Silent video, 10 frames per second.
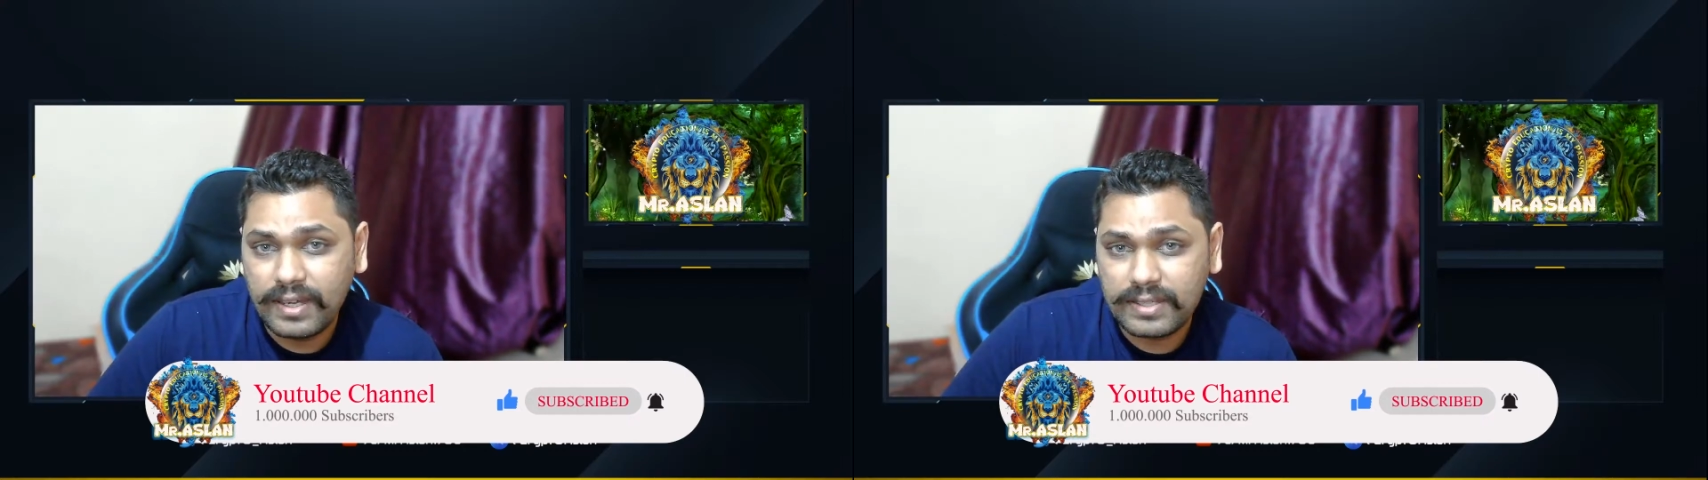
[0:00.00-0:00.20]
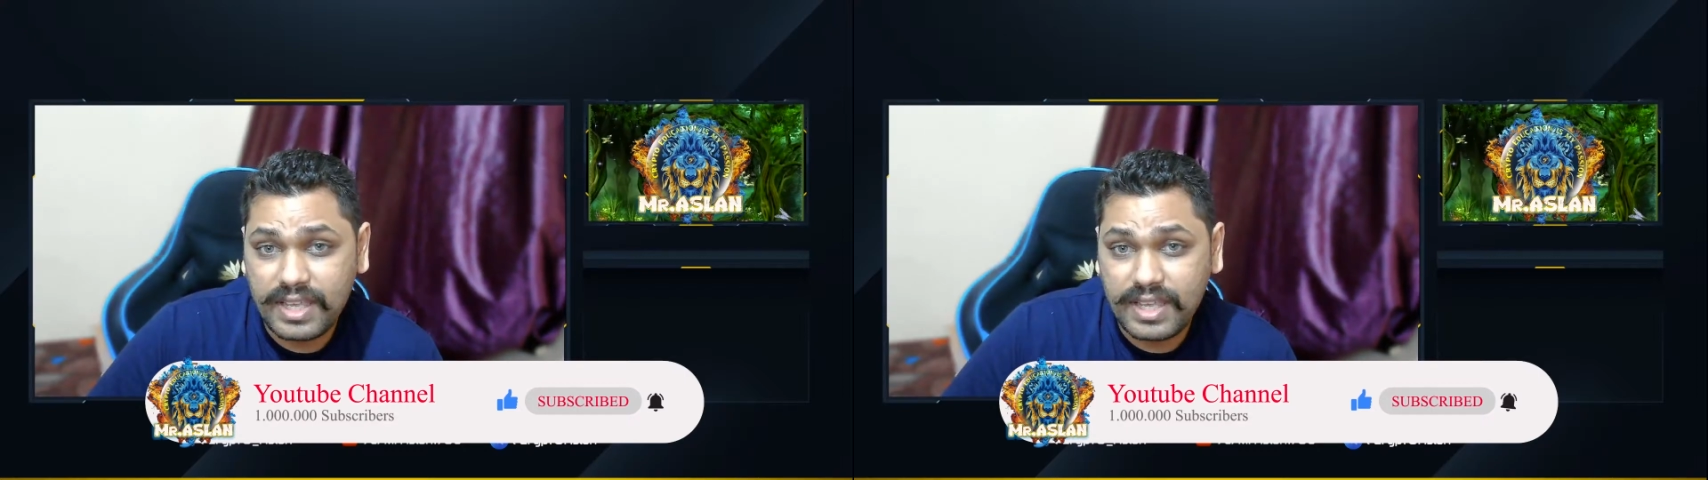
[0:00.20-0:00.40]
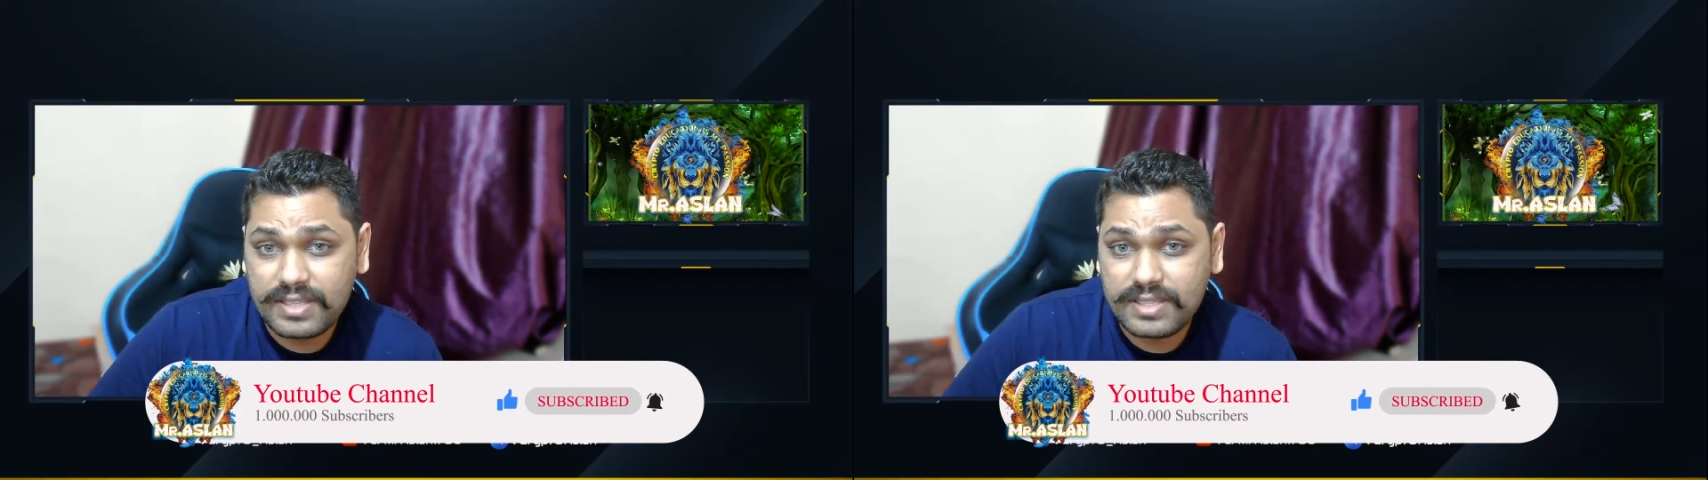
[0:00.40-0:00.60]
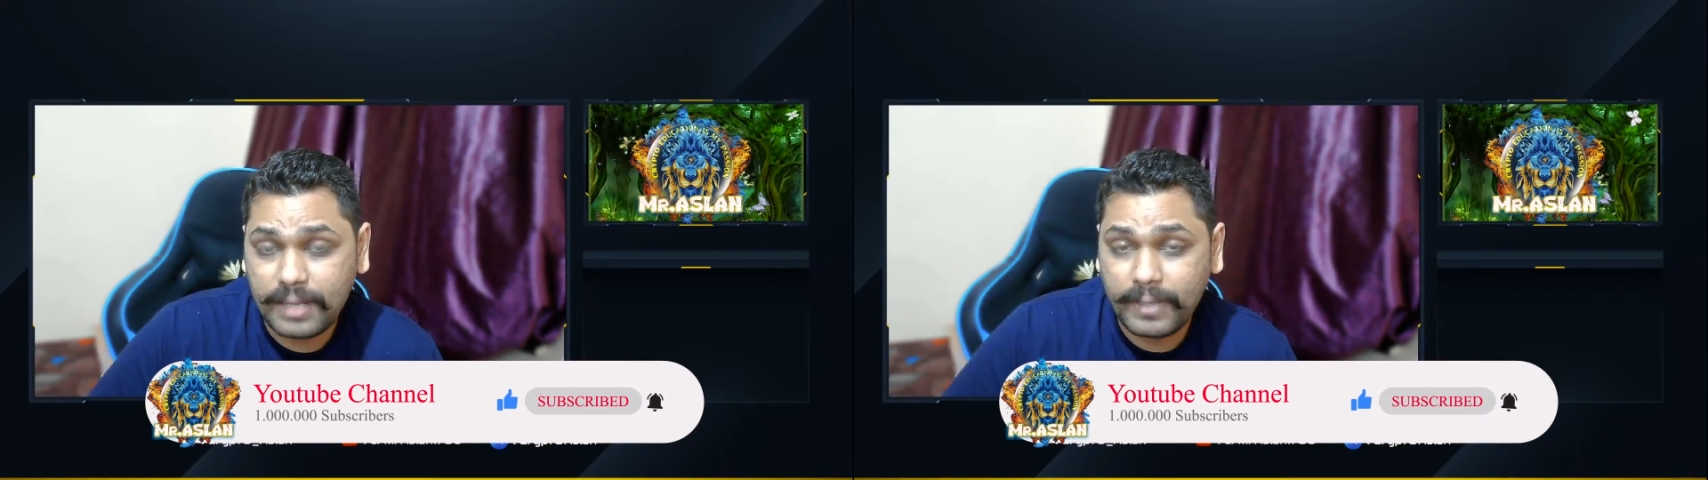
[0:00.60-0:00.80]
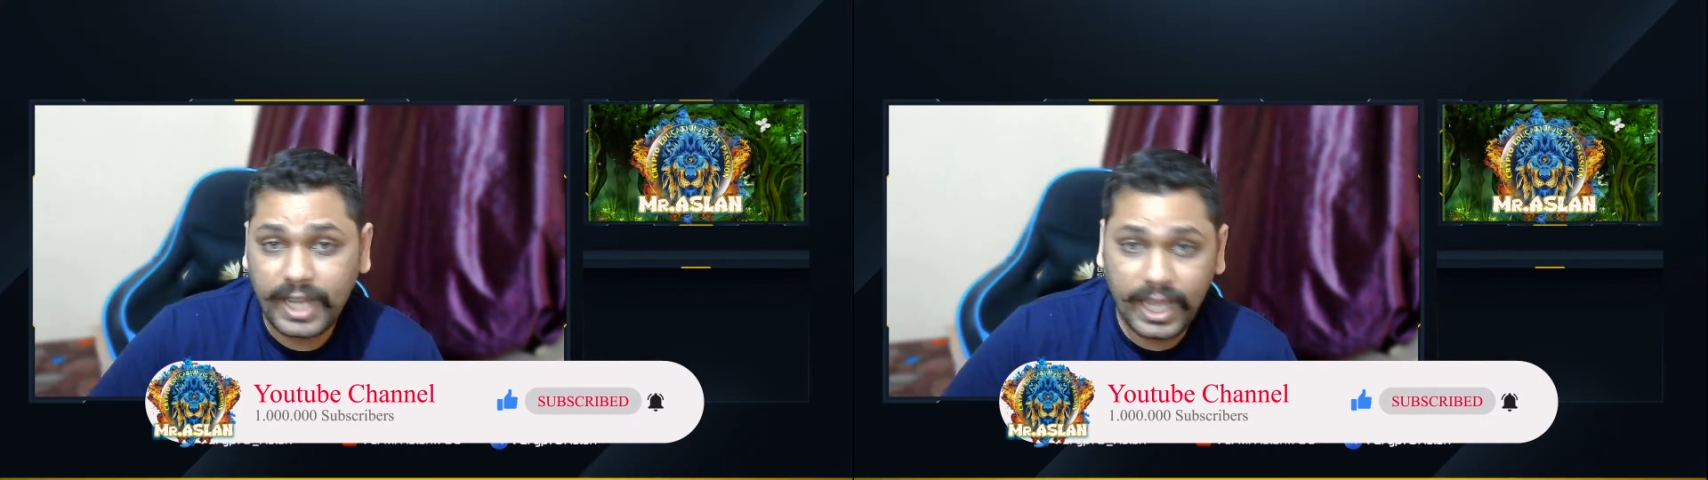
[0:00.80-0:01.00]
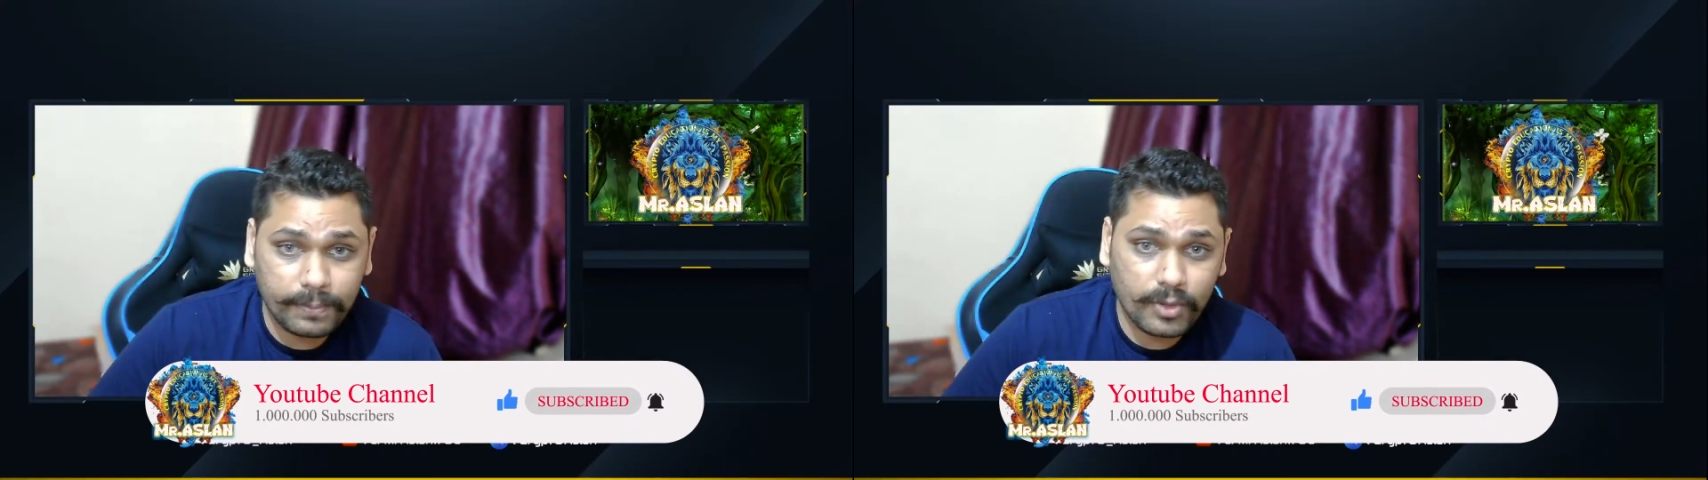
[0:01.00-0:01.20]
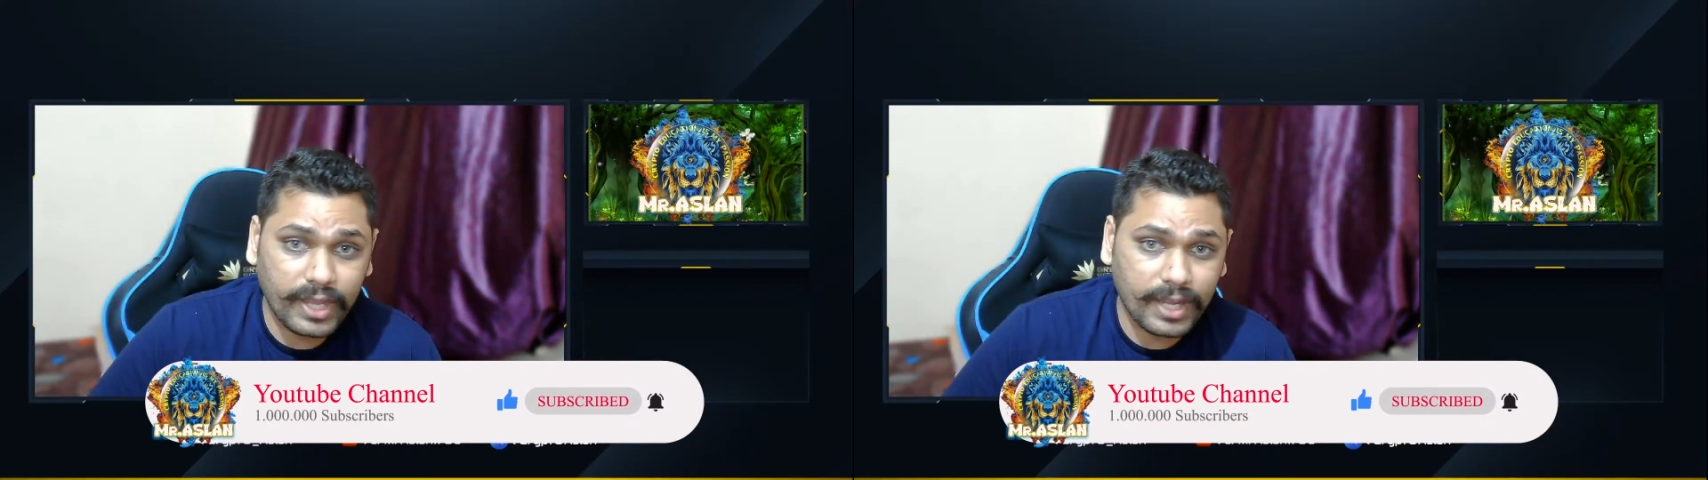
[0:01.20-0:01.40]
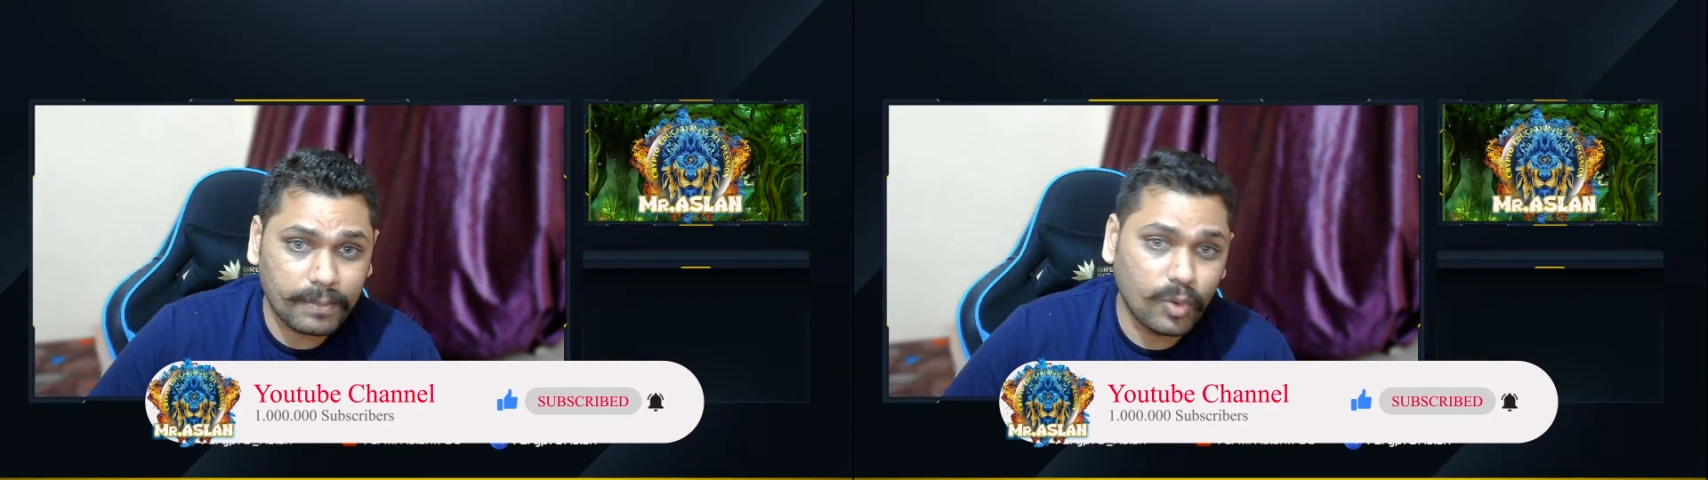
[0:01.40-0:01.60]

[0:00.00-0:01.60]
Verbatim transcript: uh, changes that might help you get